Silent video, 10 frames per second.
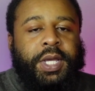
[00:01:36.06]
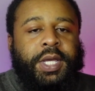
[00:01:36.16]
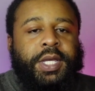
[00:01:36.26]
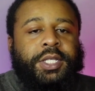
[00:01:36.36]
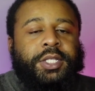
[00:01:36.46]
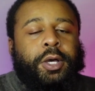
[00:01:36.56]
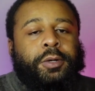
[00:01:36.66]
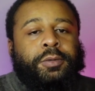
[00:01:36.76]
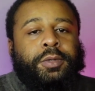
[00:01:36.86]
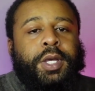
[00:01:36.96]

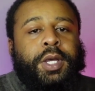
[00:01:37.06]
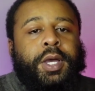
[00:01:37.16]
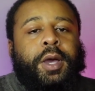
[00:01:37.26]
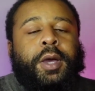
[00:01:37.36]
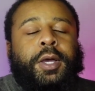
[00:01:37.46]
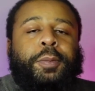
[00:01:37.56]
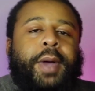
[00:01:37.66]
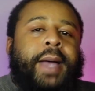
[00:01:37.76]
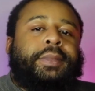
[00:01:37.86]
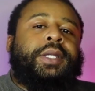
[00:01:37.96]
So you're
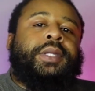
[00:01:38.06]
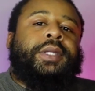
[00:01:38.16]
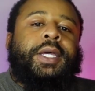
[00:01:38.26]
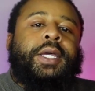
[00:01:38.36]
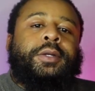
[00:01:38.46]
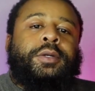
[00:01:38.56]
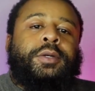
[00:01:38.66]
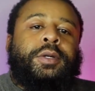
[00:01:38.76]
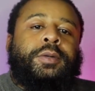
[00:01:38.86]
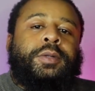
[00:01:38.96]
probably thinking,
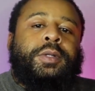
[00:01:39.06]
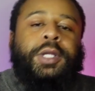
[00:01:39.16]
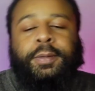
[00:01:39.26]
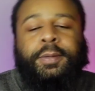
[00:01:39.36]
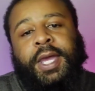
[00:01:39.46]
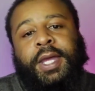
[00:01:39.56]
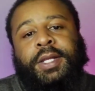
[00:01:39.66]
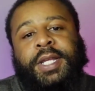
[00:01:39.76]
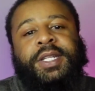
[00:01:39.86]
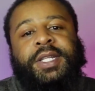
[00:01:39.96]
look, man,
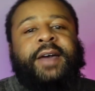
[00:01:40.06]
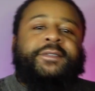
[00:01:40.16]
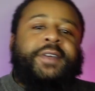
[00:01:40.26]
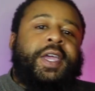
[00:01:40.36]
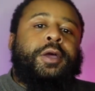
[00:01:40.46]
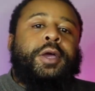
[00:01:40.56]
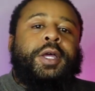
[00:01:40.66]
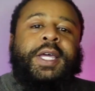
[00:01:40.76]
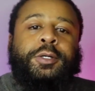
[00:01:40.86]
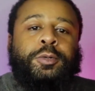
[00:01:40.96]
that's not fair.
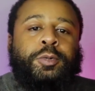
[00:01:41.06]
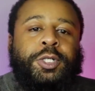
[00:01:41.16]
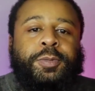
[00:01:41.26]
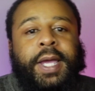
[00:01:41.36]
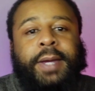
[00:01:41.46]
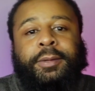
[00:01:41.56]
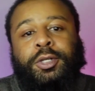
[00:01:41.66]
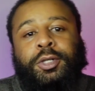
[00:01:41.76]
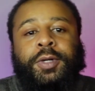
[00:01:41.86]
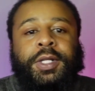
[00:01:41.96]
We should be able to
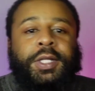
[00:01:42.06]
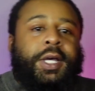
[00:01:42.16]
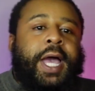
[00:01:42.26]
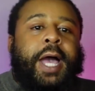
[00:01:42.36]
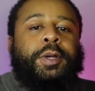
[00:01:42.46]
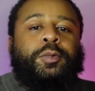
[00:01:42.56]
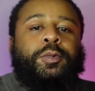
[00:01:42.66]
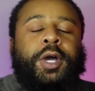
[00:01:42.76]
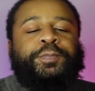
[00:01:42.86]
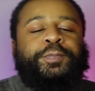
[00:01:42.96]
do and look how we
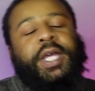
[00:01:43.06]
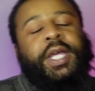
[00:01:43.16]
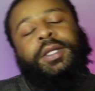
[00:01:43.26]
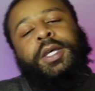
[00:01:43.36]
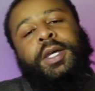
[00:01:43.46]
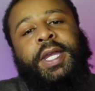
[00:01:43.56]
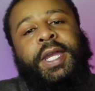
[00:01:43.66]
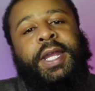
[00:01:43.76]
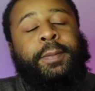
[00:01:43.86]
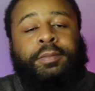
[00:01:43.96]
want. And look,
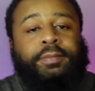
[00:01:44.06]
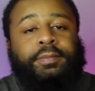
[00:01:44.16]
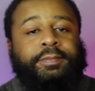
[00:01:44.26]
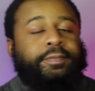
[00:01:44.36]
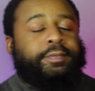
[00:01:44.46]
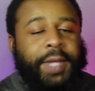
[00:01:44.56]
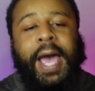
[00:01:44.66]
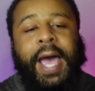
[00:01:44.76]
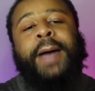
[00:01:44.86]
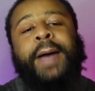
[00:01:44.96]
and
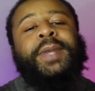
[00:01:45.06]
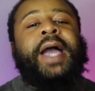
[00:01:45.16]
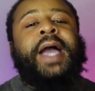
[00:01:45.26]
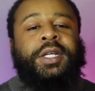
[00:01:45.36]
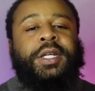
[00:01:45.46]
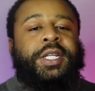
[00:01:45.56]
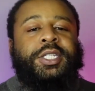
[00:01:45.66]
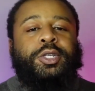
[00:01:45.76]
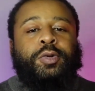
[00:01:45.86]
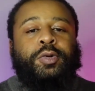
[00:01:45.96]
I'm not gonna
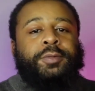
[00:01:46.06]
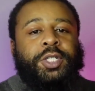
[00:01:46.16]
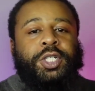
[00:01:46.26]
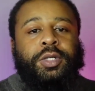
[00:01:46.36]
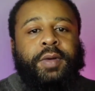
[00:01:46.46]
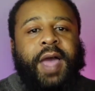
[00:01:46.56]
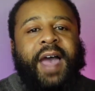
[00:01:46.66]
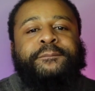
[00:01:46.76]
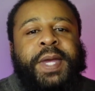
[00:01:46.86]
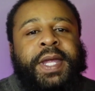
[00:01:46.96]
disagree with you.
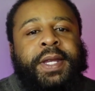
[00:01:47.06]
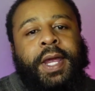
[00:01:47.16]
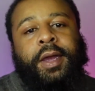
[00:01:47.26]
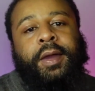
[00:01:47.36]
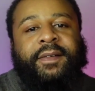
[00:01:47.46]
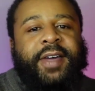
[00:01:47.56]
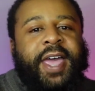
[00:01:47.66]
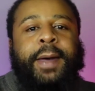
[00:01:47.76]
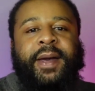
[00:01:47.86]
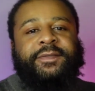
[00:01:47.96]
I've been there. I've
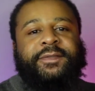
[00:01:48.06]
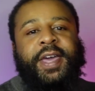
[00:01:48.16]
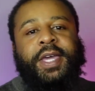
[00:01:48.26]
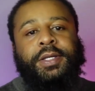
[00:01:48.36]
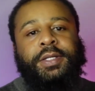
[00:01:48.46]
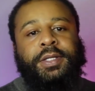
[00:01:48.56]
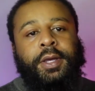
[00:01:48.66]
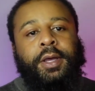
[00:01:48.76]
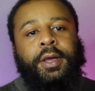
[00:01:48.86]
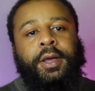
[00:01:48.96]
had my phase.
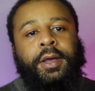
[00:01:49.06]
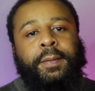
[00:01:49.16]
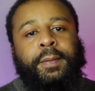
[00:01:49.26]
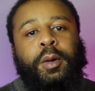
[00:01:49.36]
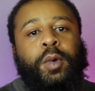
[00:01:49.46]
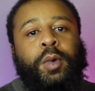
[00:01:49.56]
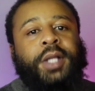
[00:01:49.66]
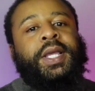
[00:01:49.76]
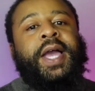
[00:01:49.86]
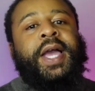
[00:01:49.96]
But one
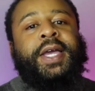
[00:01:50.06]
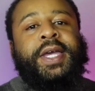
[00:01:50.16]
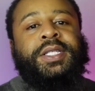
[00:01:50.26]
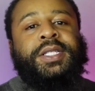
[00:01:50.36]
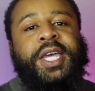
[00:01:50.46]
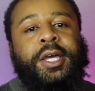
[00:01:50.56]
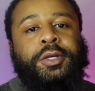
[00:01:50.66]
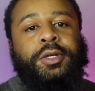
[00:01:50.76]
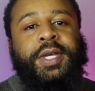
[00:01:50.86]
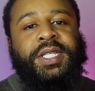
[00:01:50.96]
thing I can tell
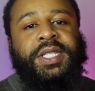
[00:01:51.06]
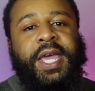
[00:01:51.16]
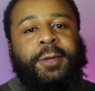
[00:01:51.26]
you is that